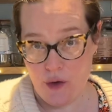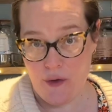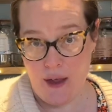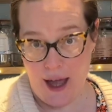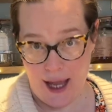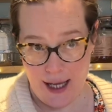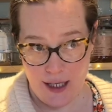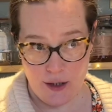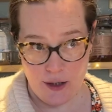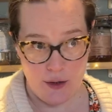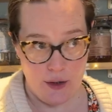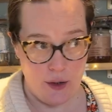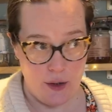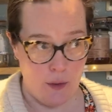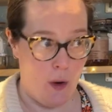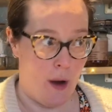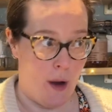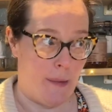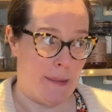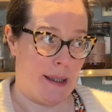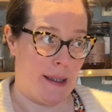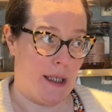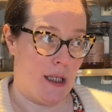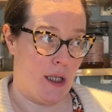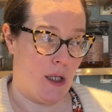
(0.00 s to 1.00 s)
that into
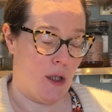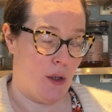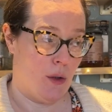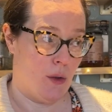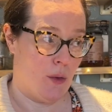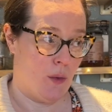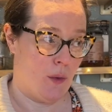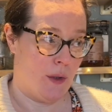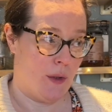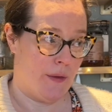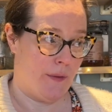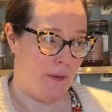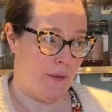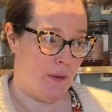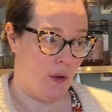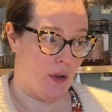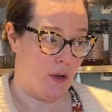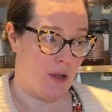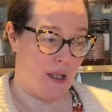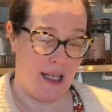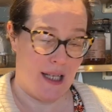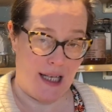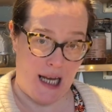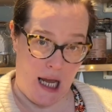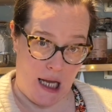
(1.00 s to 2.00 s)
what I'm going to use
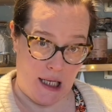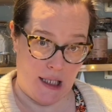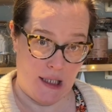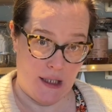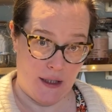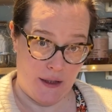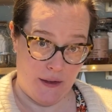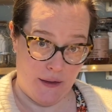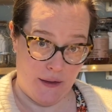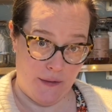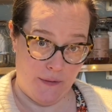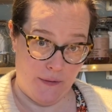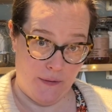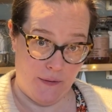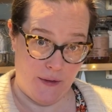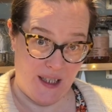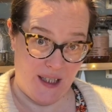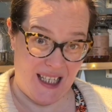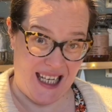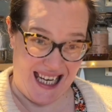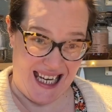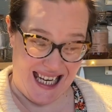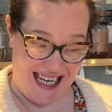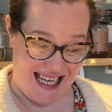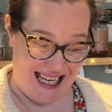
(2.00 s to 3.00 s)
for tonight's
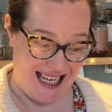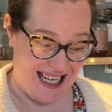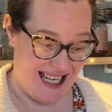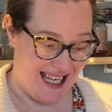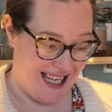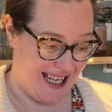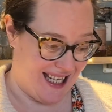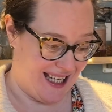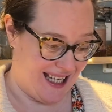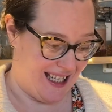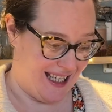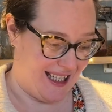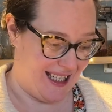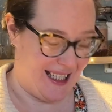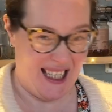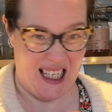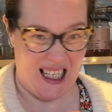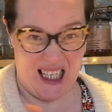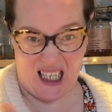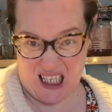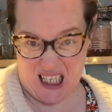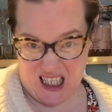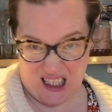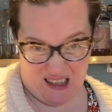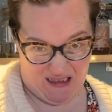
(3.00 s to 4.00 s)
tea,
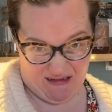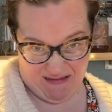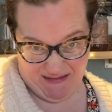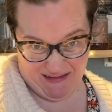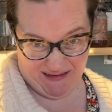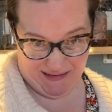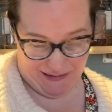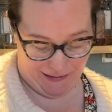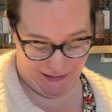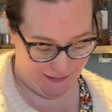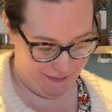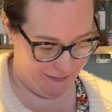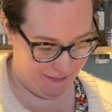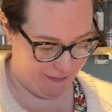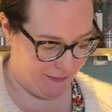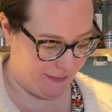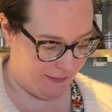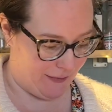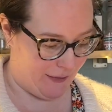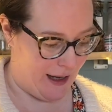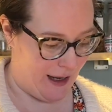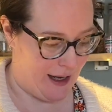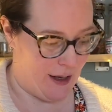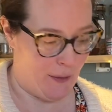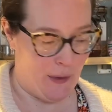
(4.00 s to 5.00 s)
dinner,
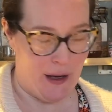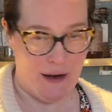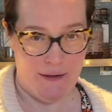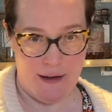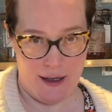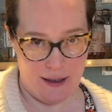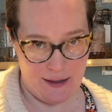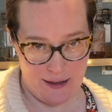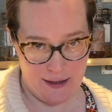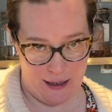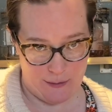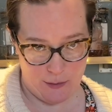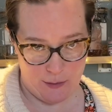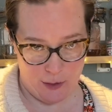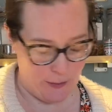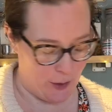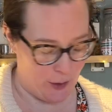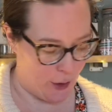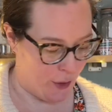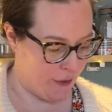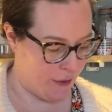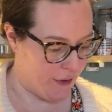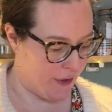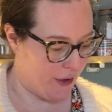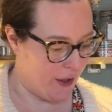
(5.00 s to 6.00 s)
anywhere except up
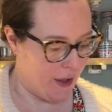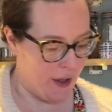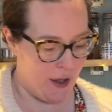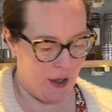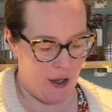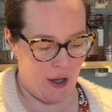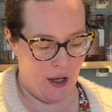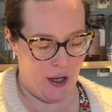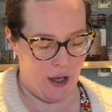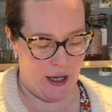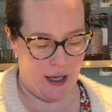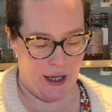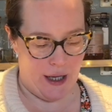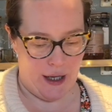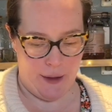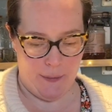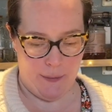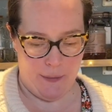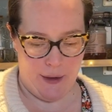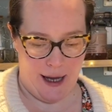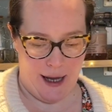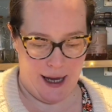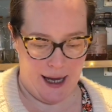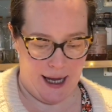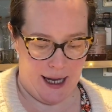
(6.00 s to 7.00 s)
north.
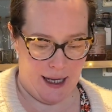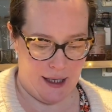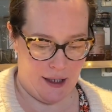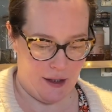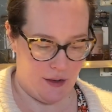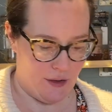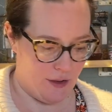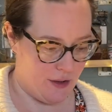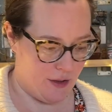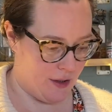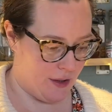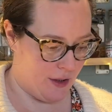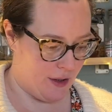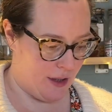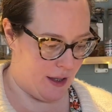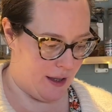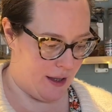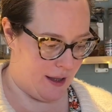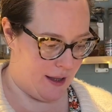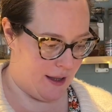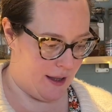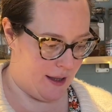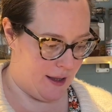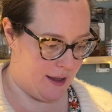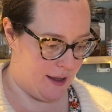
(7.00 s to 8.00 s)
And
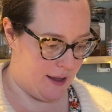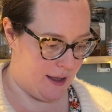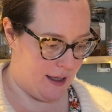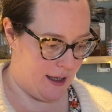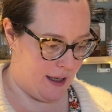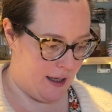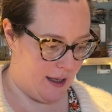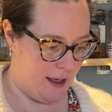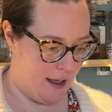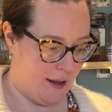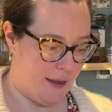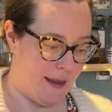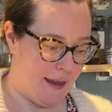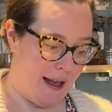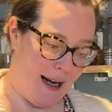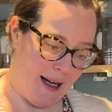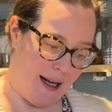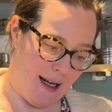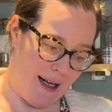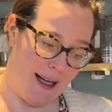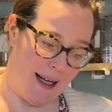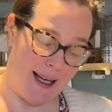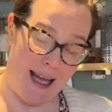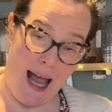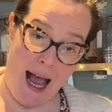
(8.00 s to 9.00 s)
then I
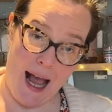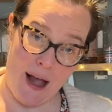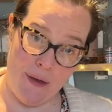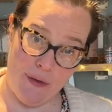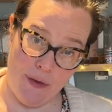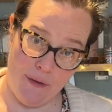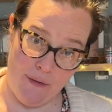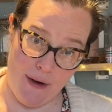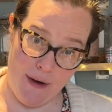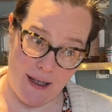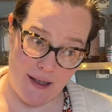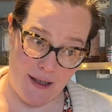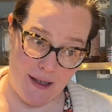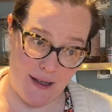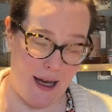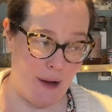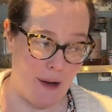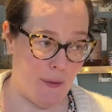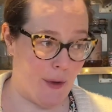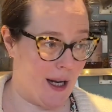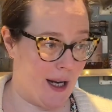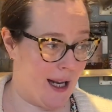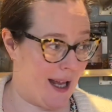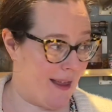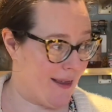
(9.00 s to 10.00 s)
can can the rest of
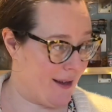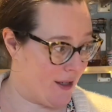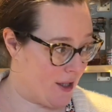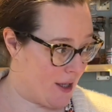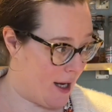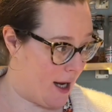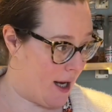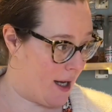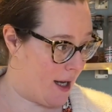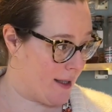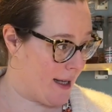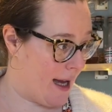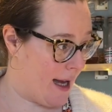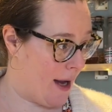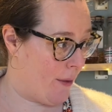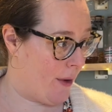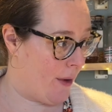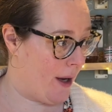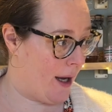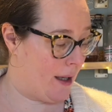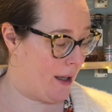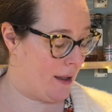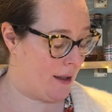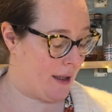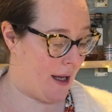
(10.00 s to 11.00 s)
that. We're going to get the jars
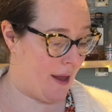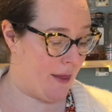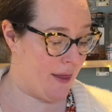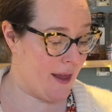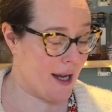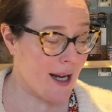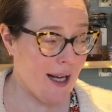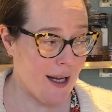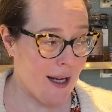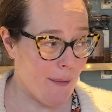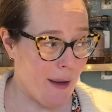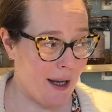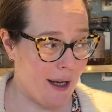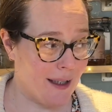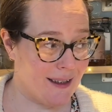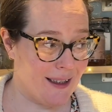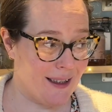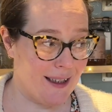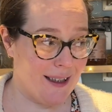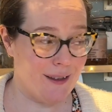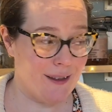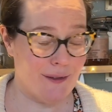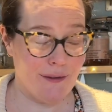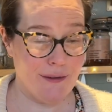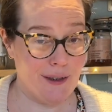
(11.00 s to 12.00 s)
out, and I think I might
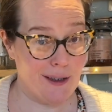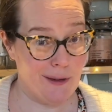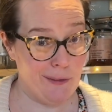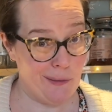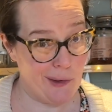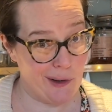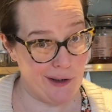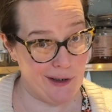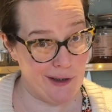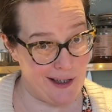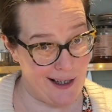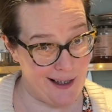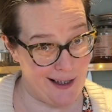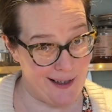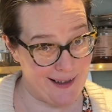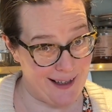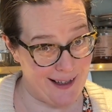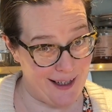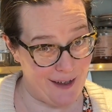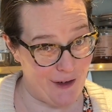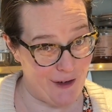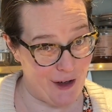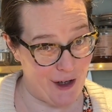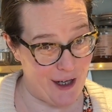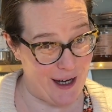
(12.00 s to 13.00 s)
need a few more jars
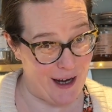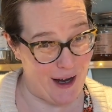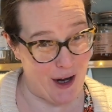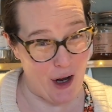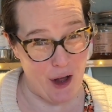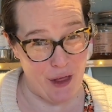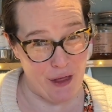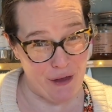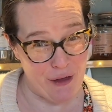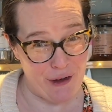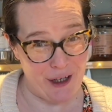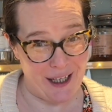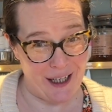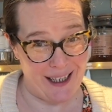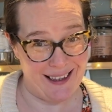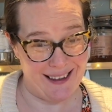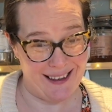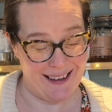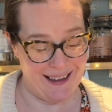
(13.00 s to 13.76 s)
than I've got out. I've got 3.